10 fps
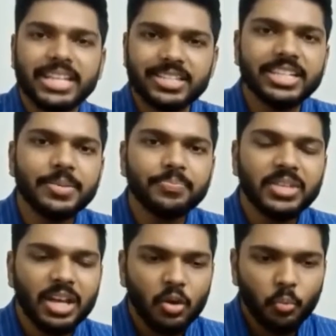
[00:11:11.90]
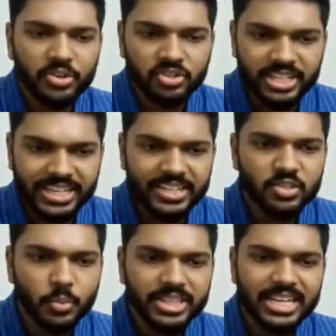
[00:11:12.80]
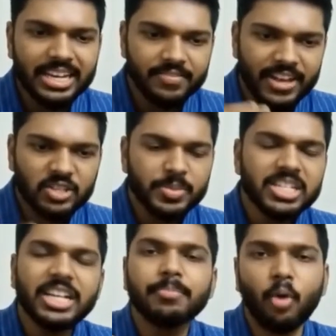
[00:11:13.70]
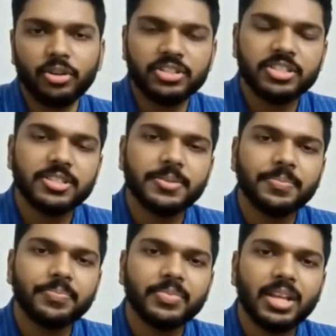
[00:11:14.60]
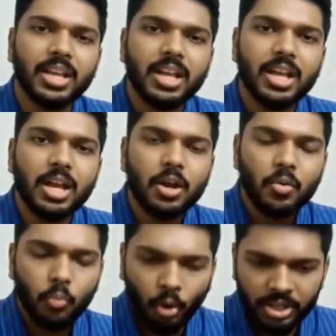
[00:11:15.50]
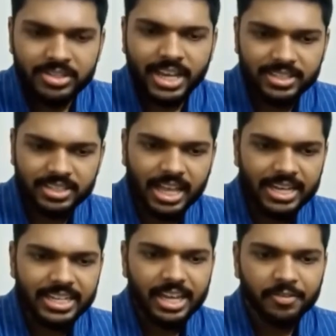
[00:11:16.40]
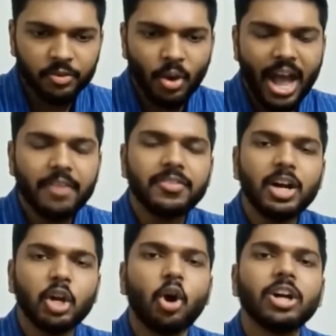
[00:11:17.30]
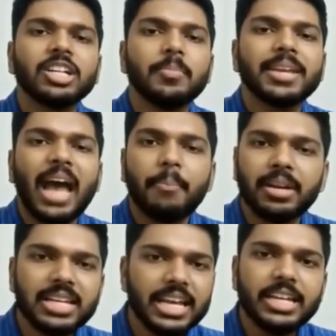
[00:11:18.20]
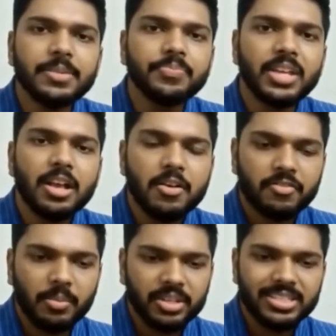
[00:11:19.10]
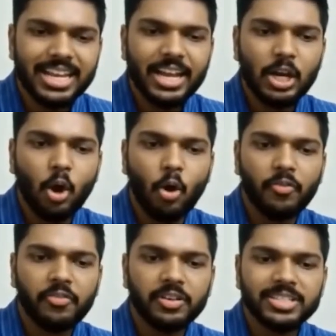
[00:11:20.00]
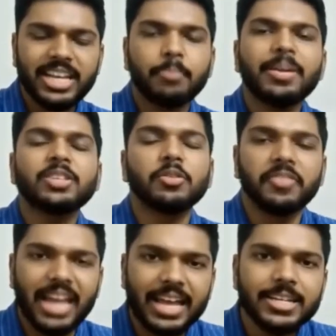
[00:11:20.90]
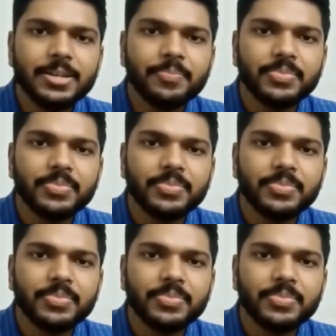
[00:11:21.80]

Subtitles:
EC, which deals with investment in bonds. What it says is that if you have long-term capital gain from the sale of, say, a piece of land,